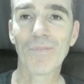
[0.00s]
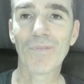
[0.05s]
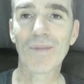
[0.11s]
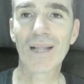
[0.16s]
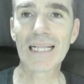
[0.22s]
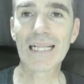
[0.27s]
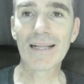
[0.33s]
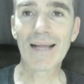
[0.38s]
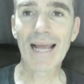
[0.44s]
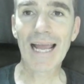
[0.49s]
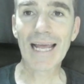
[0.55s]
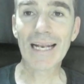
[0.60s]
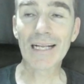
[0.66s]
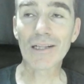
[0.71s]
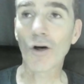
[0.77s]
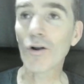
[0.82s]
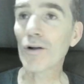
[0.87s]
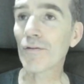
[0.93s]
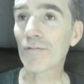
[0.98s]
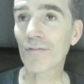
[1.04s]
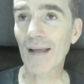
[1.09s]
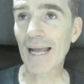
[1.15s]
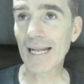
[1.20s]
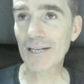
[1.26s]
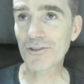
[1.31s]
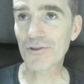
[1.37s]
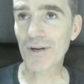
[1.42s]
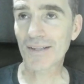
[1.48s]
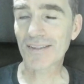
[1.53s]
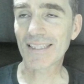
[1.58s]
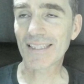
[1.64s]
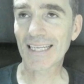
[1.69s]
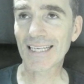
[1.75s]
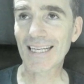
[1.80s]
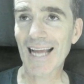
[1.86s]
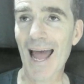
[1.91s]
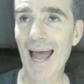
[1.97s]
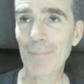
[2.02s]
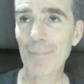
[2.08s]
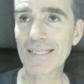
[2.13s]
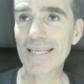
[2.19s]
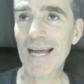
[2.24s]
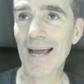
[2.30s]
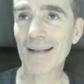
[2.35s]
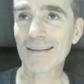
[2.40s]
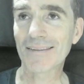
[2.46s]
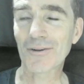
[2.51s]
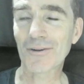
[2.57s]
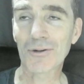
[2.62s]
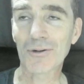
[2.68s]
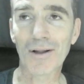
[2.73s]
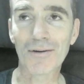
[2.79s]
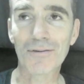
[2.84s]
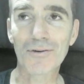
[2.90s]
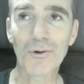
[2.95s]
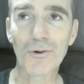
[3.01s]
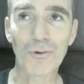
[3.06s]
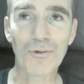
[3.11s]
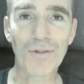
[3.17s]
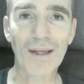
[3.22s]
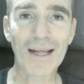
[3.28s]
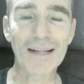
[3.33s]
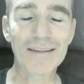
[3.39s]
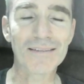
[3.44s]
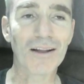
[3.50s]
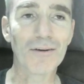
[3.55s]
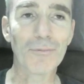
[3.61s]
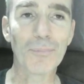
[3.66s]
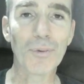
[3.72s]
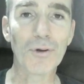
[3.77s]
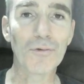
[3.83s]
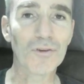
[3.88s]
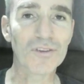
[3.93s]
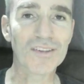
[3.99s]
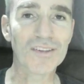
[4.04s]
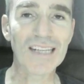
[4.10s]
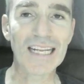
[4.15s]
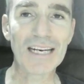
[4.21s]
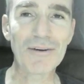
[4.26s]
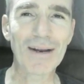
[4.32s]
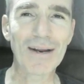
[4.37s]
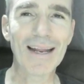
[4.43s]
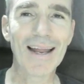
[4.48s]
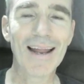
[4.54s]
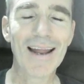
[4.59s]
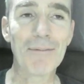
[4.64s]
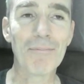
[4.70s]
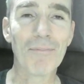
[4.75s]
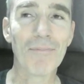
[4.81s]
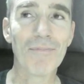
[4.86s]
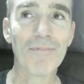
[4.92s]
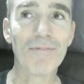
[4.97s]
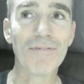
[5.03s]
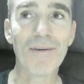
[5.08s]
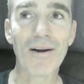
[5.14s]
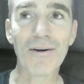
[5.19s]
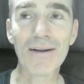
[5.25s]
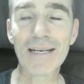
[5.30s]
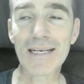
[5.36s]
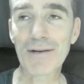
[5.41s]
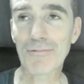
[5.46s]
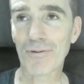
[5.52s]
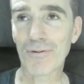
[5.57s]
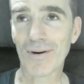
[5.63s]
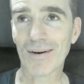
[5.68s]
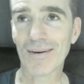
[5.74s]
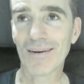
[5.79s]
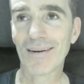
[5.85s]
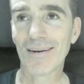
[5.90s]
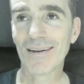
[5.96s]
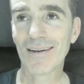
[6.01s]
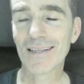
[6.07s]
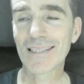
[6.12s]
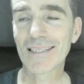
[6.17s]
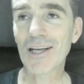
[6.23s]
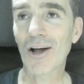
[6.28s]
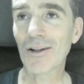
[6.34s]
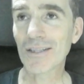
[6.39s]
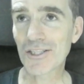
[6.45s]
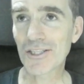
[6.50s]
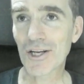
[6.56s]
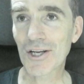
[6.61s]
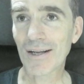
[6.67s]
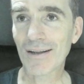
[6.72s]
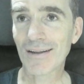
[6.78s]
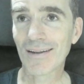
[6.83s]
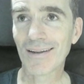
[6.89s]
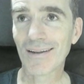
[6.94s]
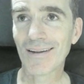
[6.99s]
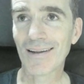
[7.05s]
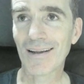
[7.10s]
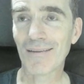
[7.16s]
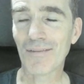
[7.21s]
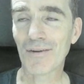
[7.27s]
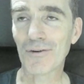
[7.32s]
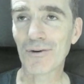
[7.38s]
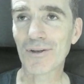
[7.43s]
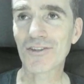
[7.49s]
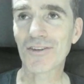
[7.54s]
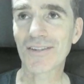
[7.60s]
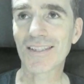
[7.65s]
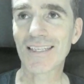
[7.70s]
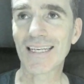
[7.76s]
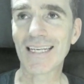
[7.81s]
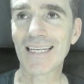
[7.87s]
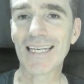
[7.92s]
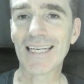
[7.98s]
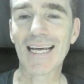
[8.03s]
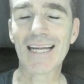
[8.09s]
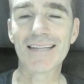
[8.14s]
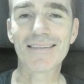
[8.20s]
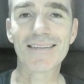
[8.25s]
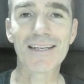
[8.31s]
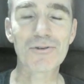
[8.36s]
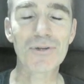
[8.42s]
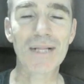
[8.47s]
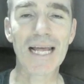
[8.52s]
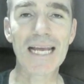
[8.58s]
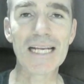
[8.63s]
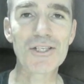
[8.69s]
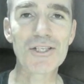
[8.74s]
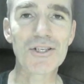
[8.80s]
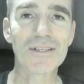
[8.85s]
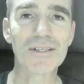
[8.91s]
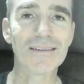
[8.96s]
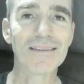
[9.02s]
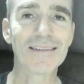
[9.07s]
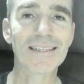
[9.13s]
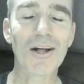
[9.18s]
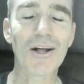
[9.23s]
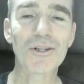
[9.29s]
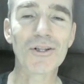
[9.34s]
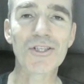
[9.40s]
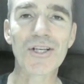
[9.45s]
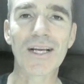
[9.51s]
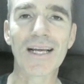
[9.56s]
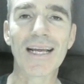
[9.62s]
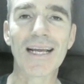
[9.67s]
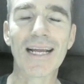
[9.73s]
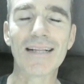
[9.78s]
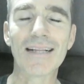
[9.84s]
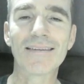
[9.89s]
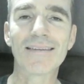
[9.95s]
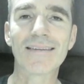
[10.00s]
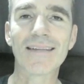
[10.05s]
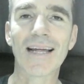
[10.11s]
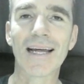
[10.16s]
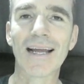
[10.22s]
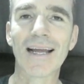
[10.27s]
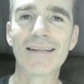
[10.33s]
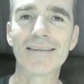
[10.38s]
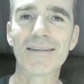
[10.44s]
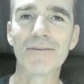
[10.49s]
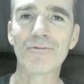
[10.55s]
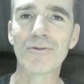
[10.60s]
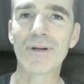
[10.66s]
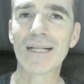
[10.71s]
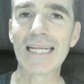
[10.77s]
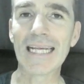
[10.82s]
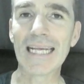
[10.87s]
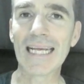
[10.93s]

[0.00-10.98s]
Hit a lot of interesting habitats, or a lot of cool things, a lot of beautiful scenery, very different culture. If you're interested in Central Asian culture, it's a really